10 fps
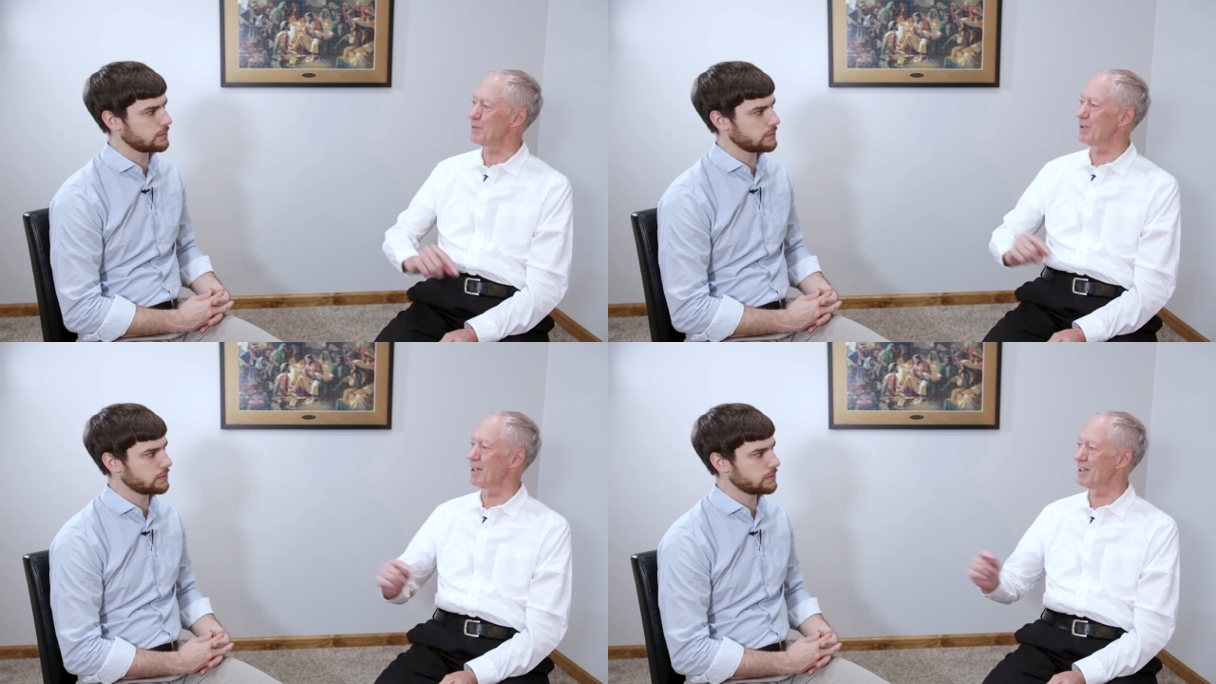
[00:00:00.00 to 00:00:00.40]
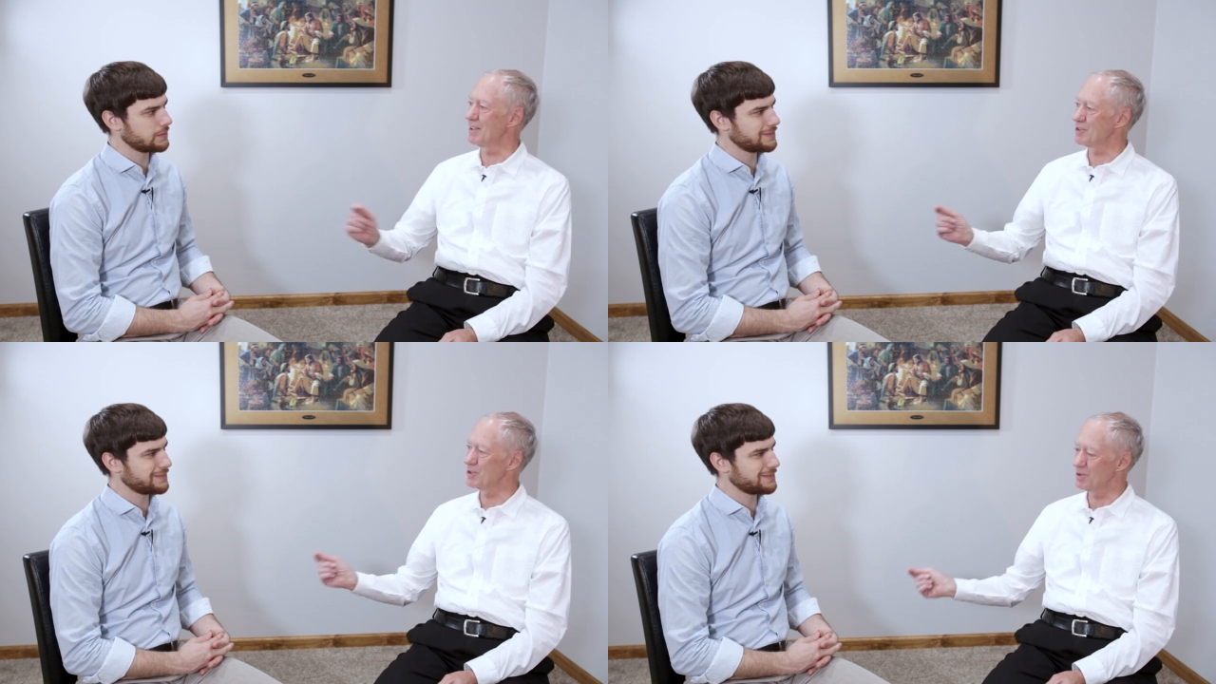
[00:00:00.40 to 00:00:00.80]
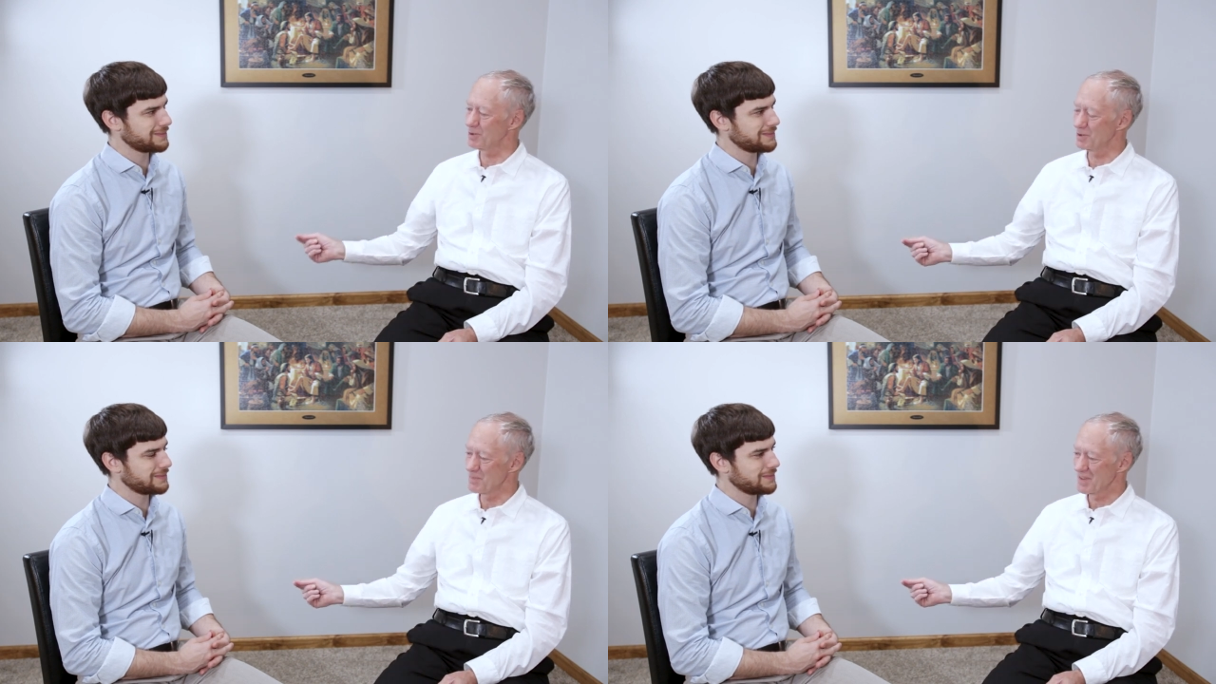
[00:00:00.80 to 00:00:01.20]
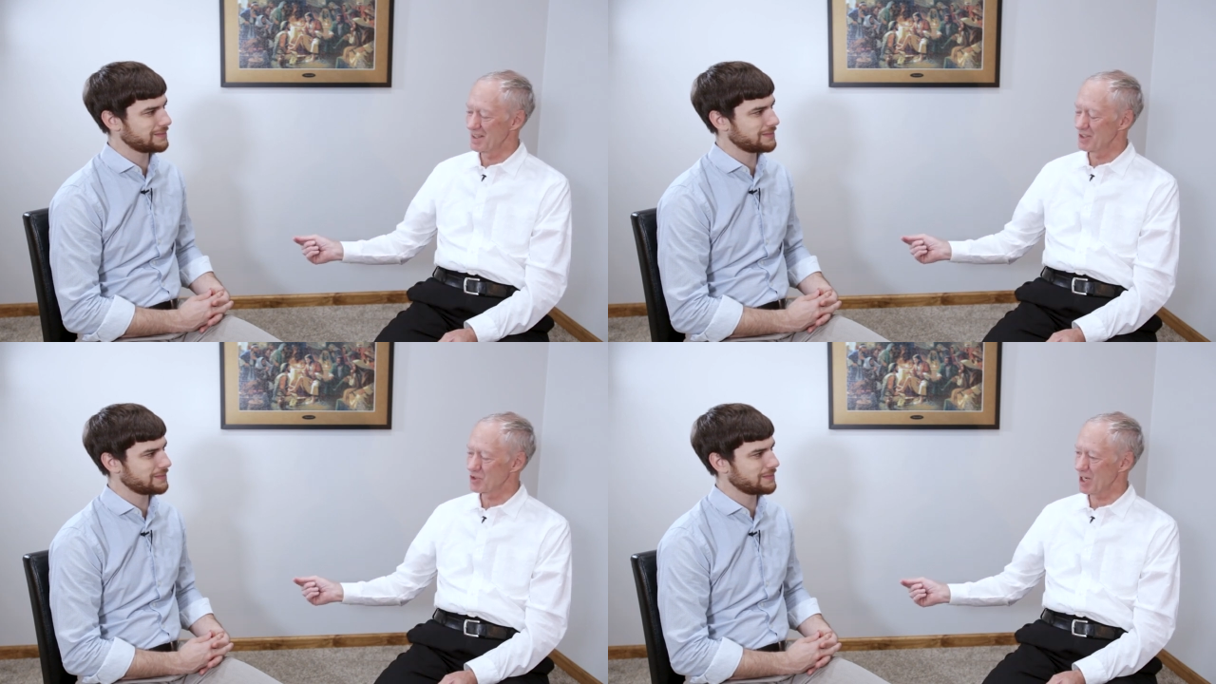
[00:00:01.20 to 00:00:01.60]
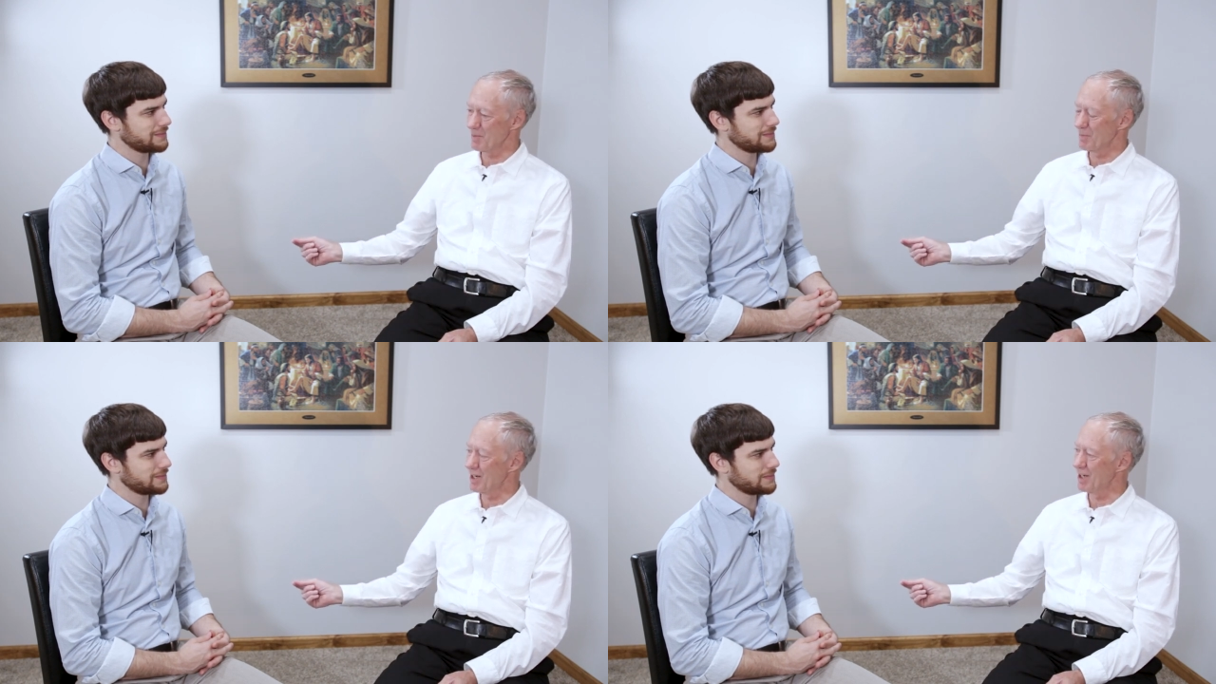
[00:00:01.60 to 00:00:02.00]
Speaker 1: to fly to
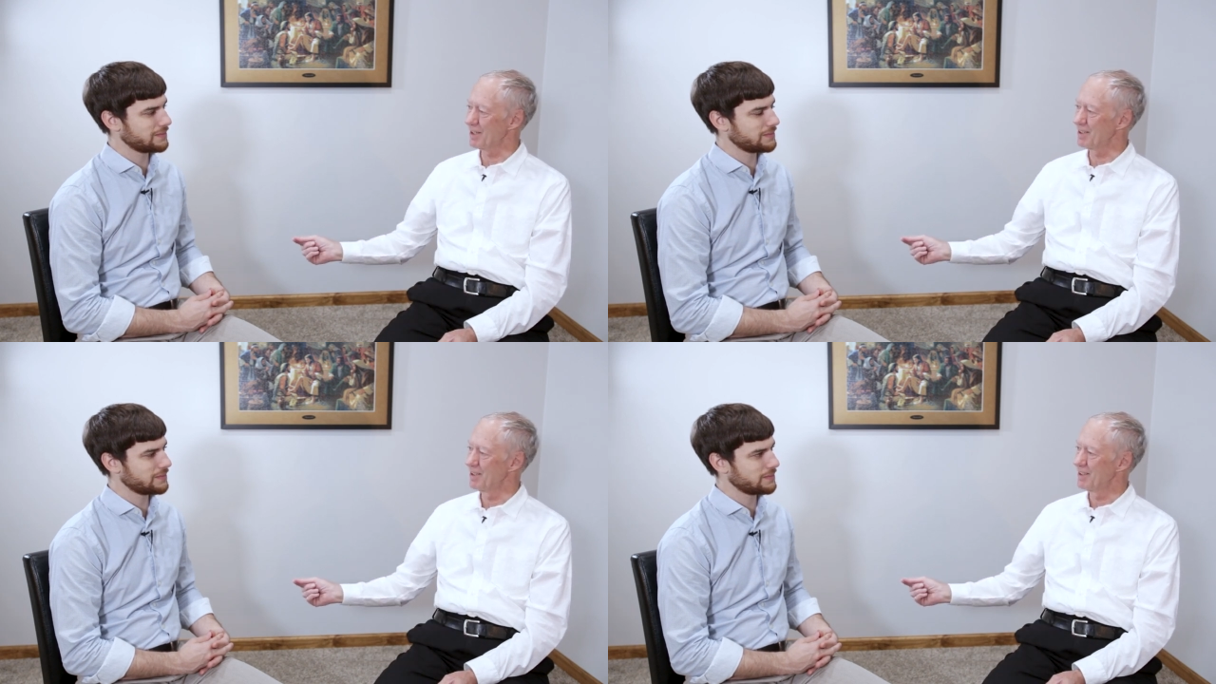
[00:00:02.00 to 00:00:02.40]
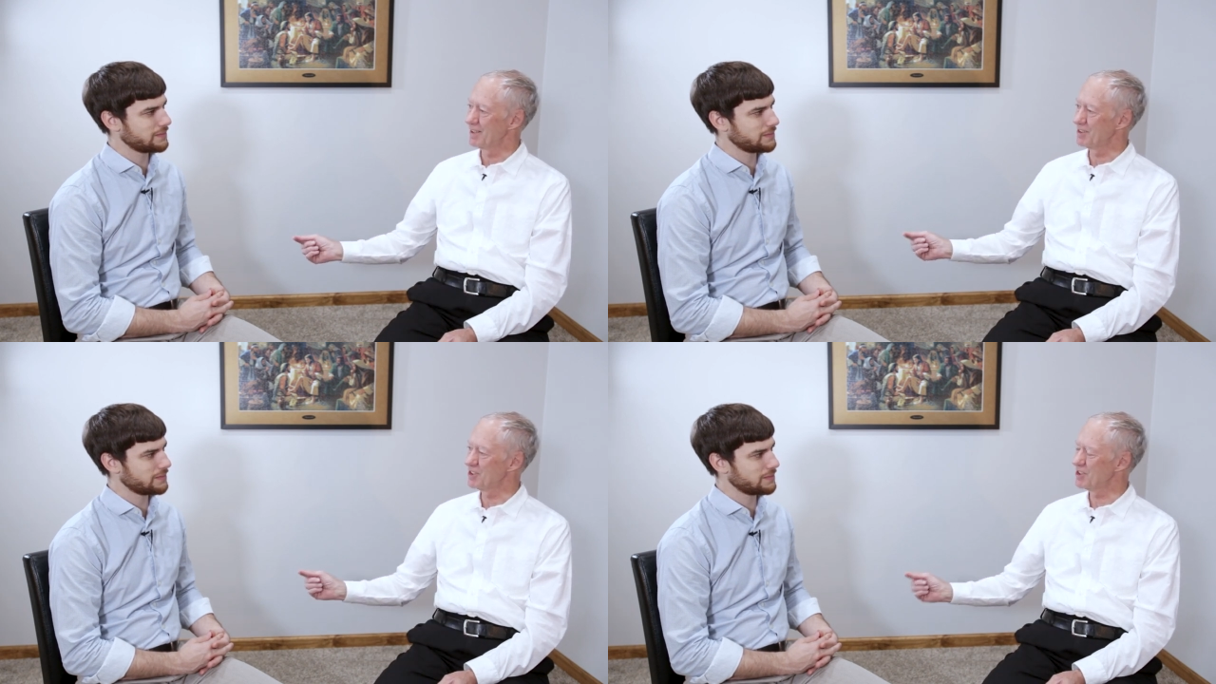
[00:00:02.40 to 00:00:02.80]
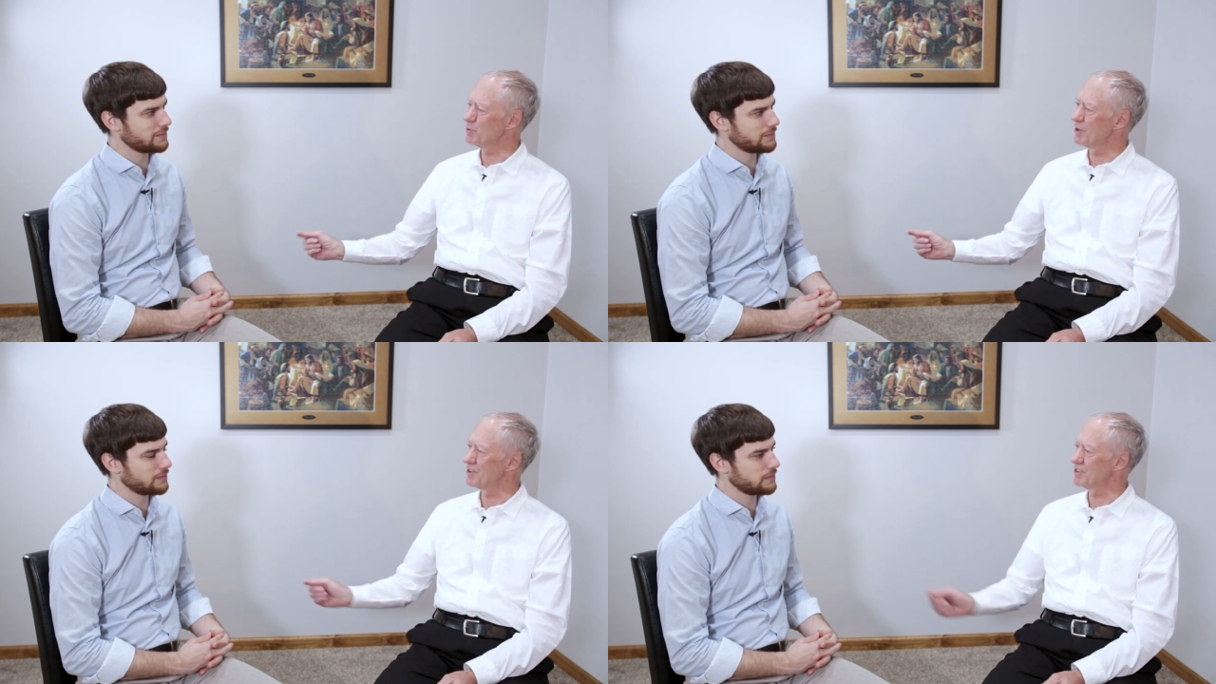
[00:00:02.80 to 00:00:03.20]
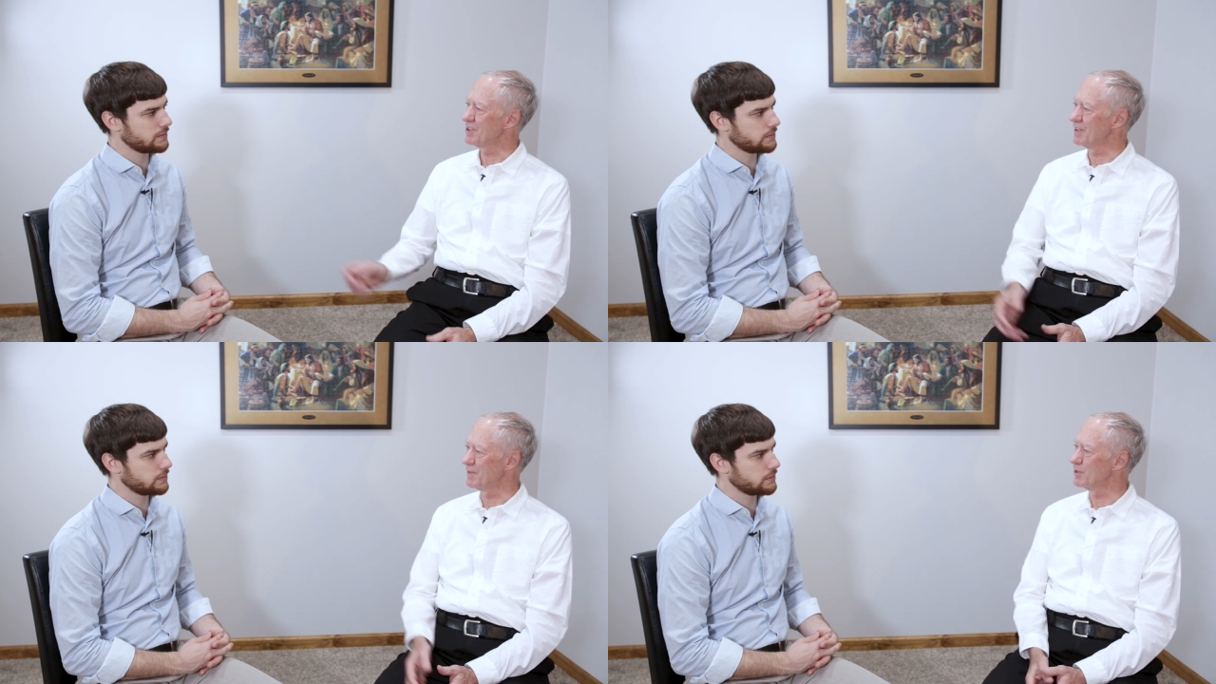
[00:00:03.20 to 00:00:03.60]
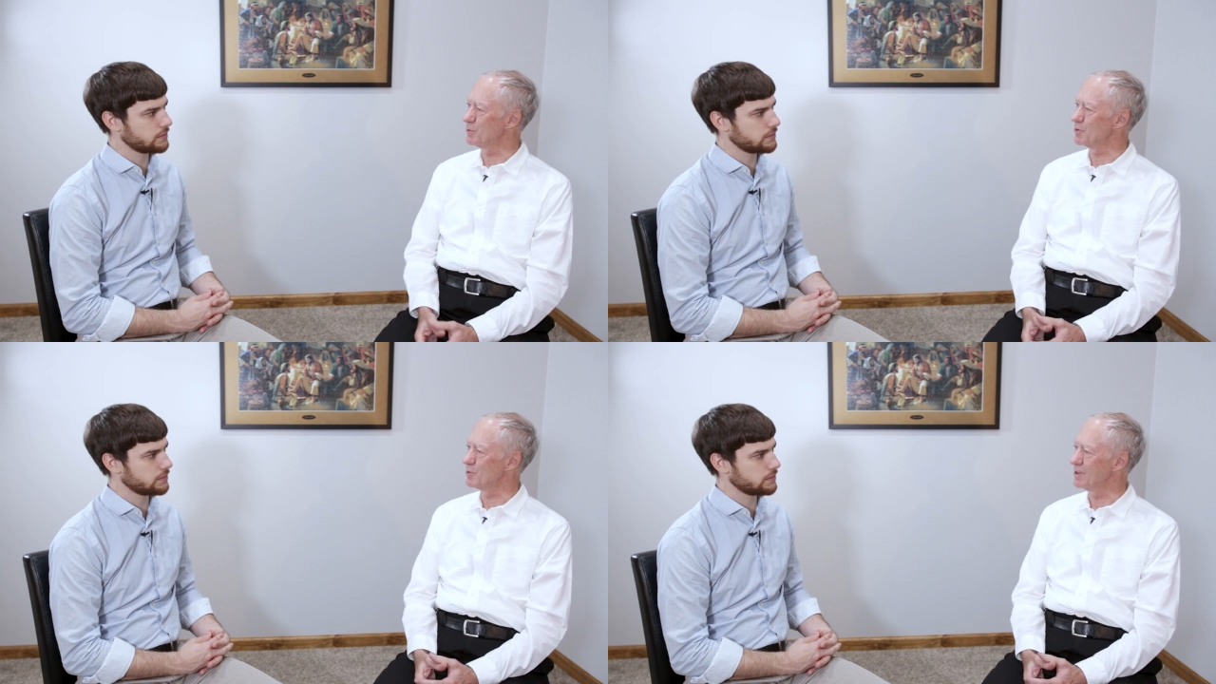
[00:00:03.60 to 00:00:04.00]
Chiang Mai, because he just wanted to see if this was